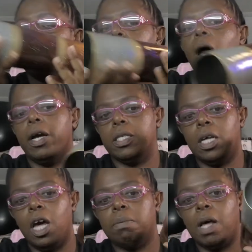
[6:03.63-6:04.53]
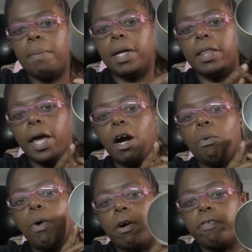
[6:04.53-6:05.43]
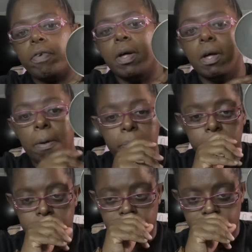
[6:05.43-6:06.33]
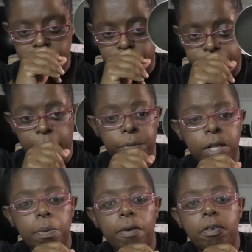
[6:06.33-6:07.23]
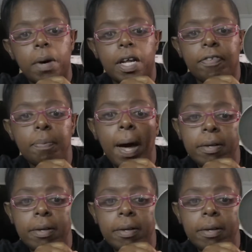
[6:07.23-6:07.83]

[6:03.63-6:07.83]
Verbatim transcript: nice cups. I mean, they are worth, they're really worth the money. If you pay